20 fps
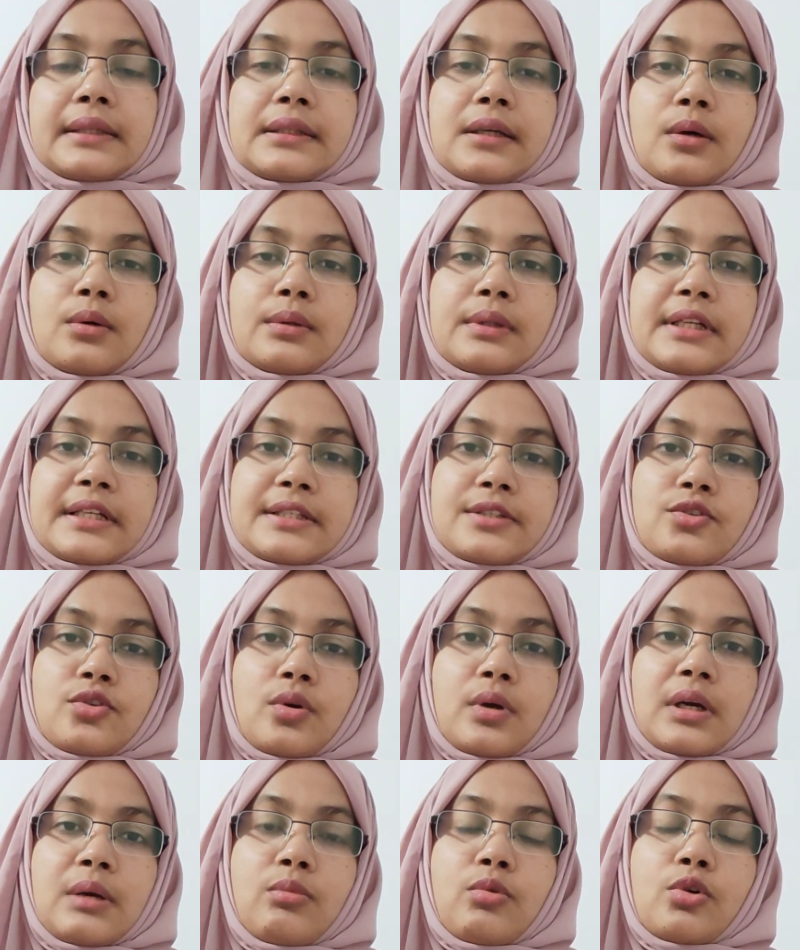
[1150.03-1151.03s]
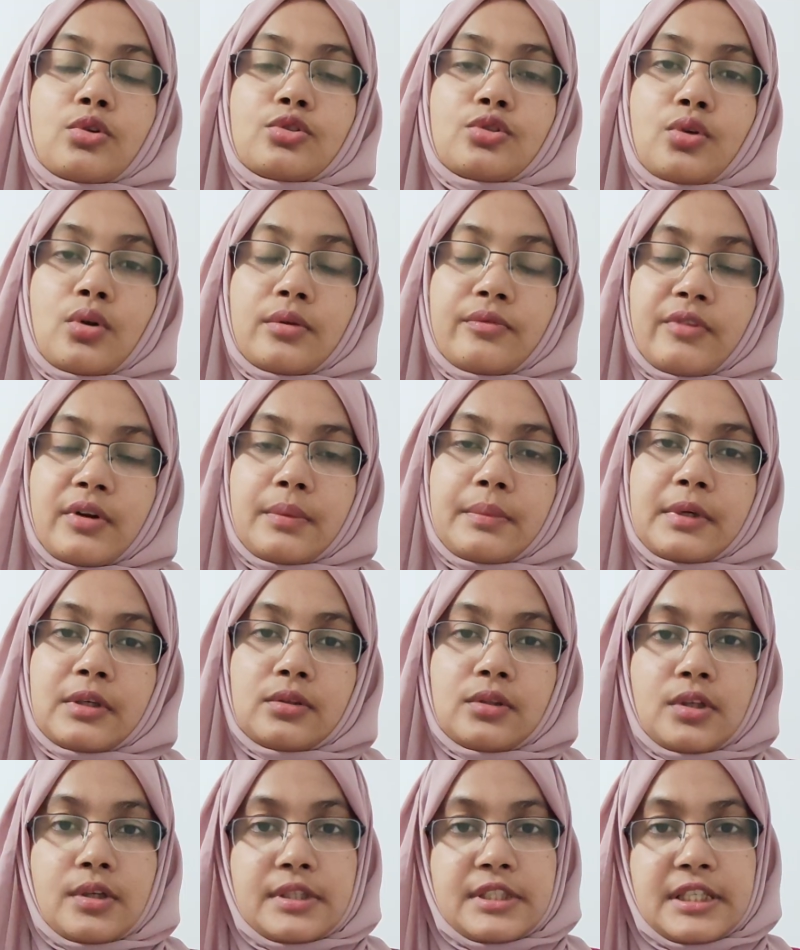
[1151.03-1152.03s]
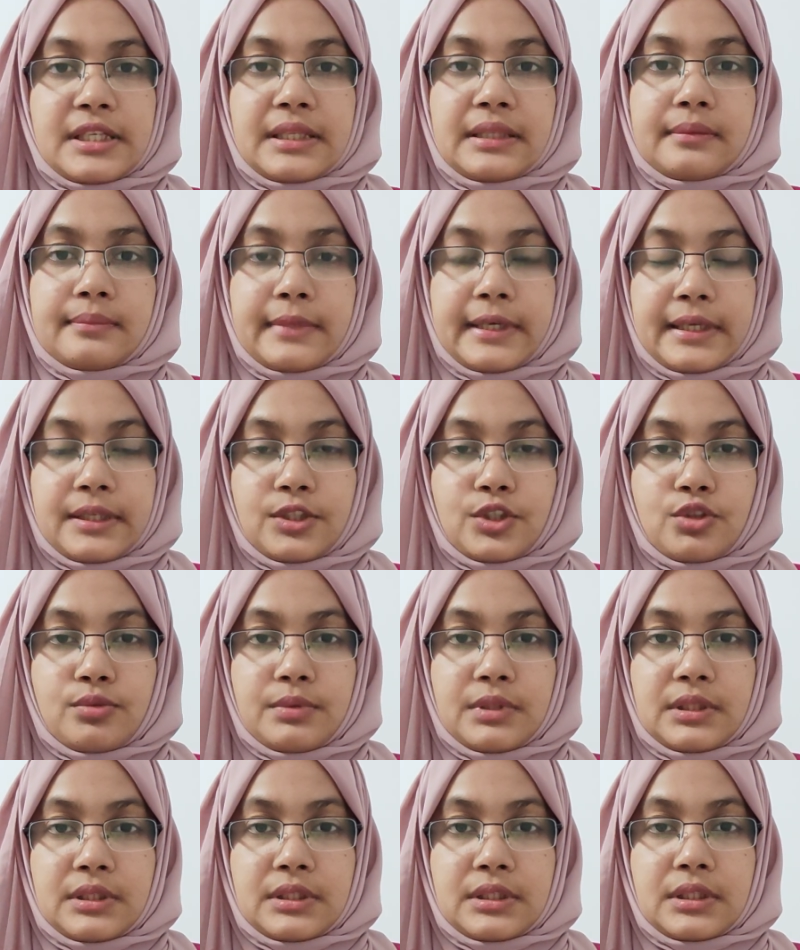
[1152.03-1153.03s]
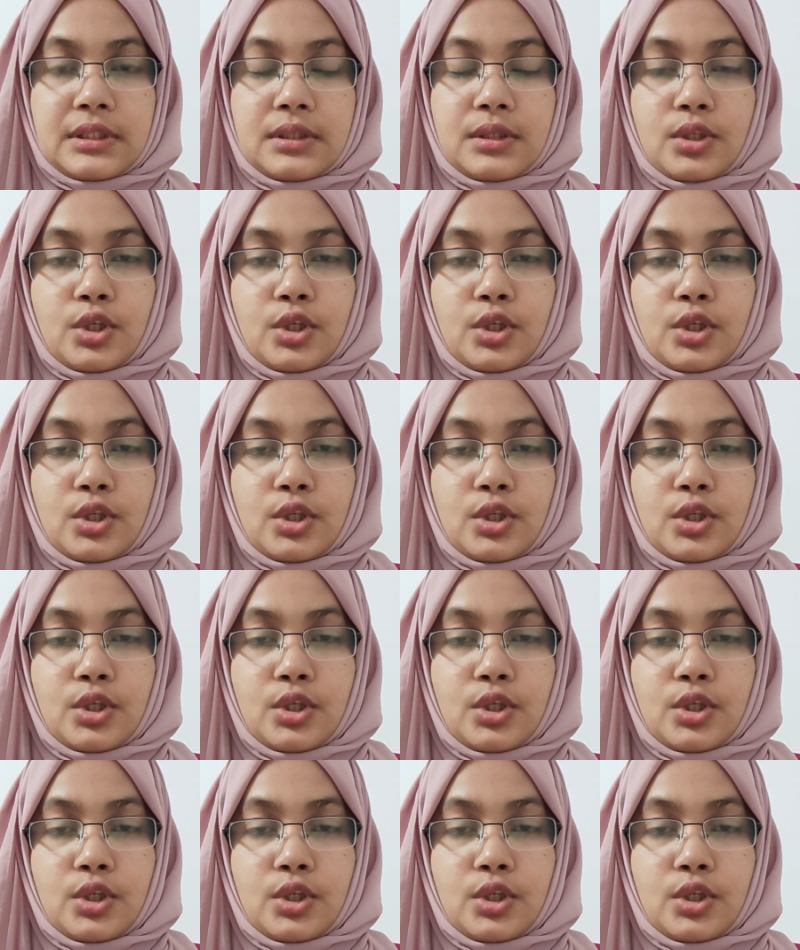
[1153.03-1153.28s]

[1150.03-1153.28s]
Now let's talk about non-pharmacological management.